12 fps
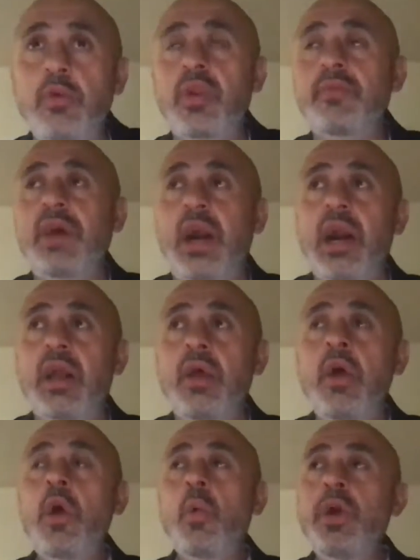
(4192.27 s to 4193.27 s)
the word of God,
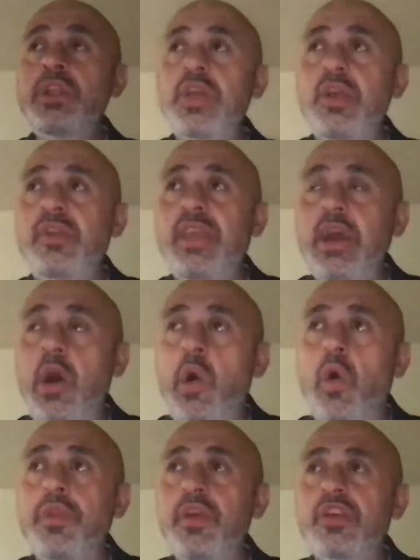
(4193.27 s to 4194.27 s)
which is the
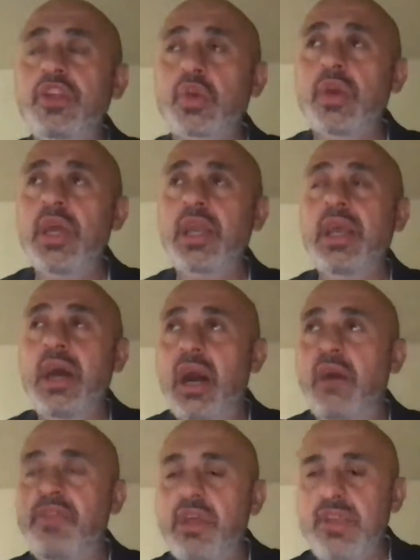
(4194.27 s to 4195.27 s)
oldest trick
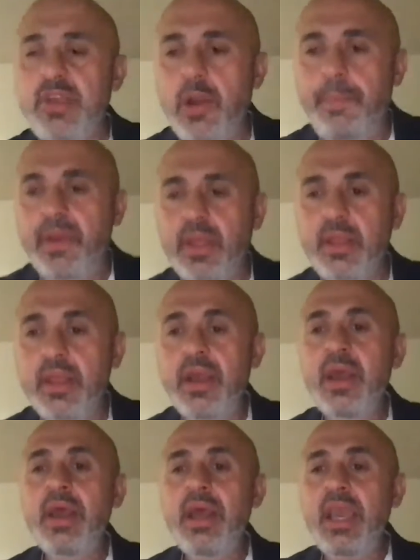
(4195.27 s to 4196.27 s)
of the serpent.
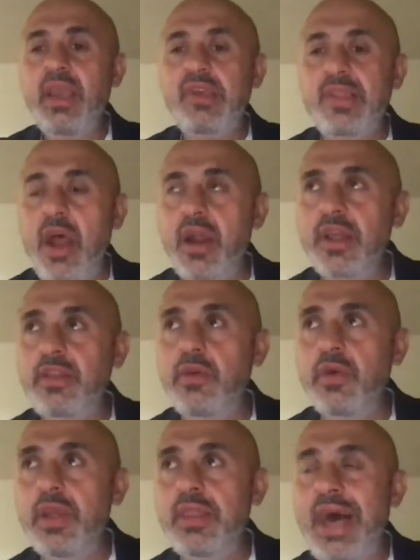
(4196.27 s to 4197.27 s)
He started
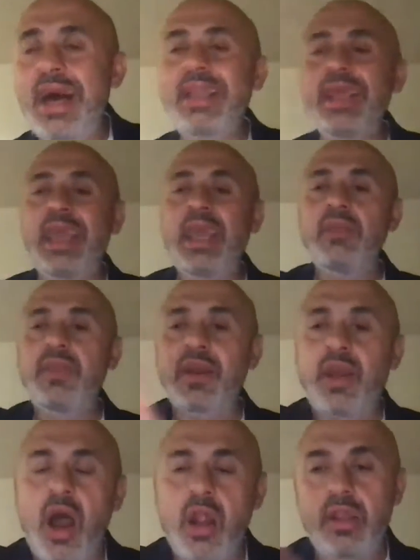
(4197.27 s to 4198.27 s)
doing that in the
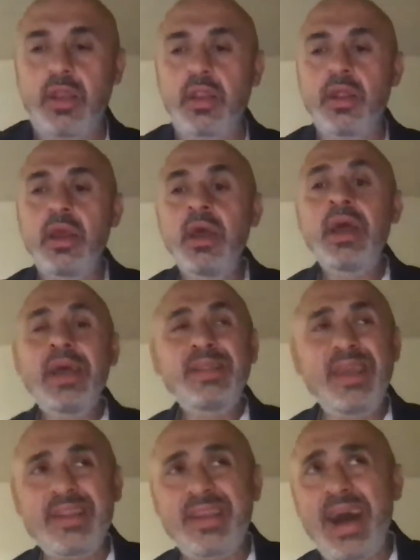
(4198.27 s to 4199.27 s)
garden.
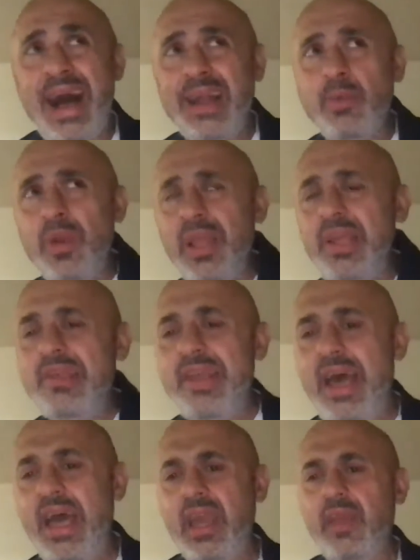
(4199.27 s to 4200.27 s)
Did God really
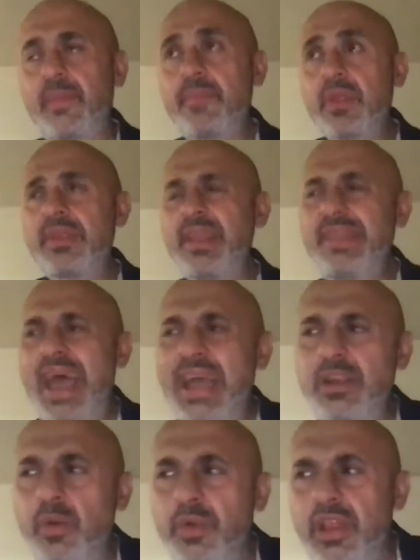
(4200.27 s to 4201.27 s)
say? Did
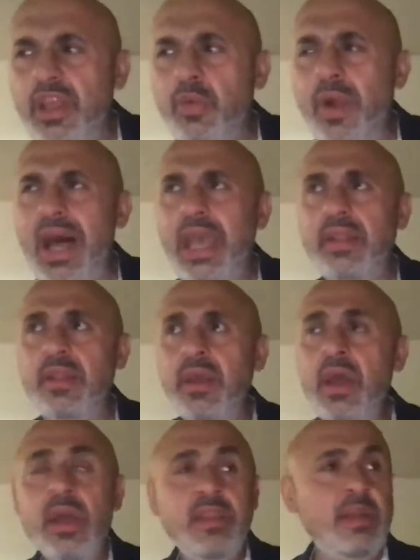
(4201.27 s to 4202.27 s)
Daniel really write?
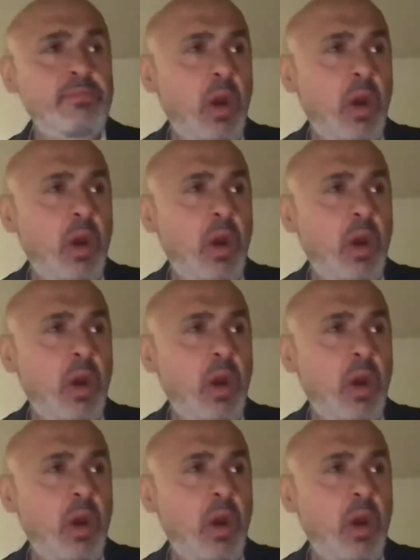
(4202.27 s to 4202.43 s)
Did